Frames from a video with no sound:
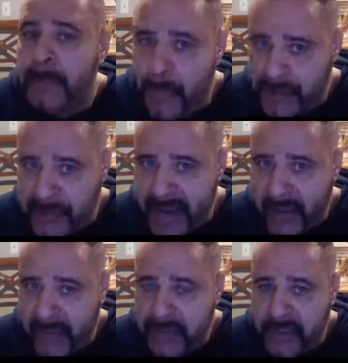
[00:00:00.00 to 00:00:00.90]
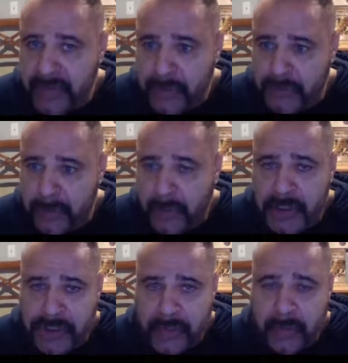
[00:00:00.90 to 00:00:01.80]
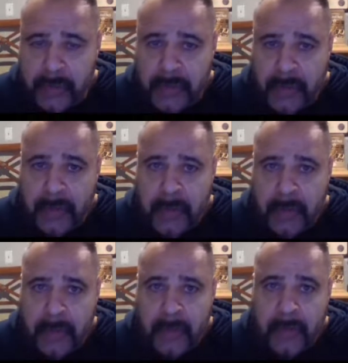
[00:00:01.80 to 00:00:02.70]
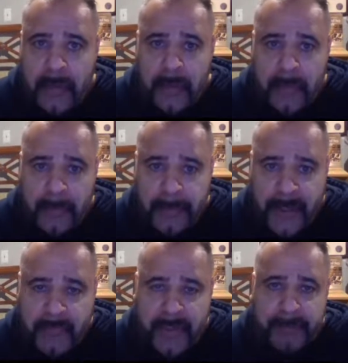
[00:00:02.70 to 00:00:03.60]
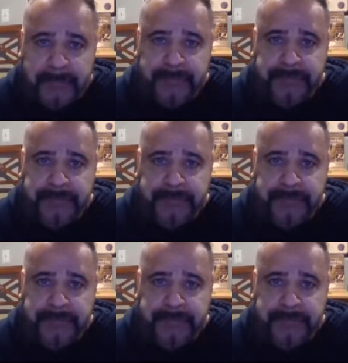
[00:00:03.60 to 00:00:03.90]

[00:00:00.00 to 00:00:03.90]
personalities in the tribulation period.